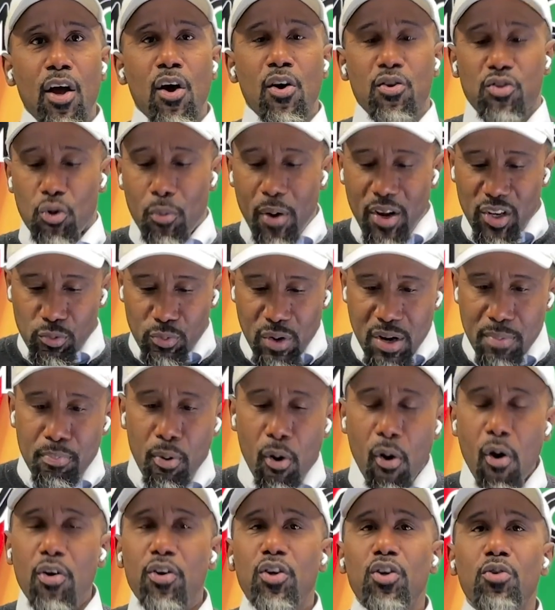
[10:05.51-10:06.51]
So, as we
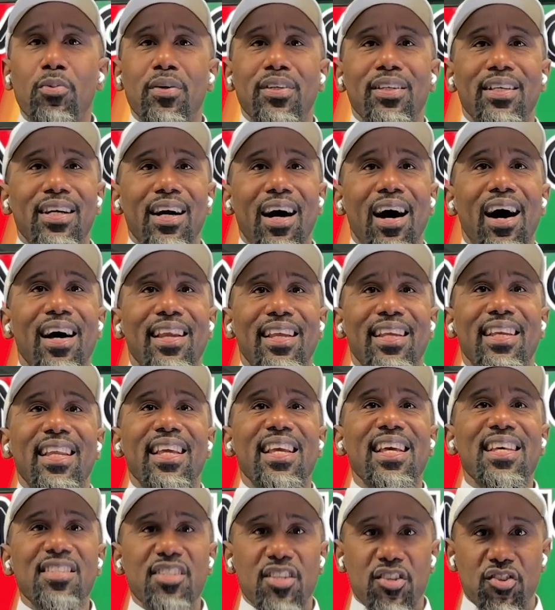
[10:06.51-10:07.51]
partner with God in
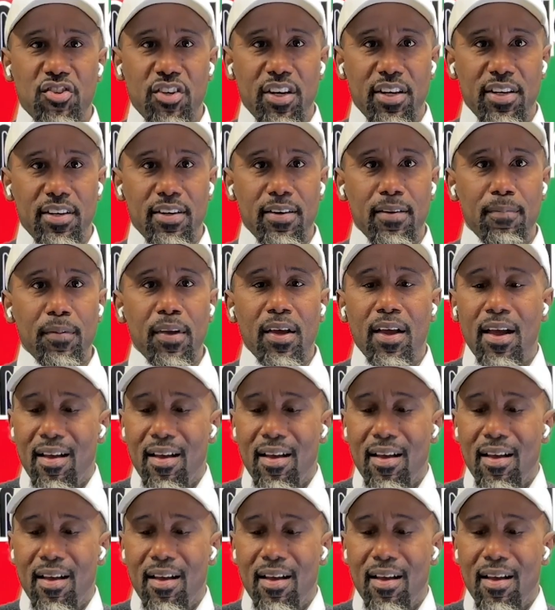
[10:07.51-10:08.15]
His agenda,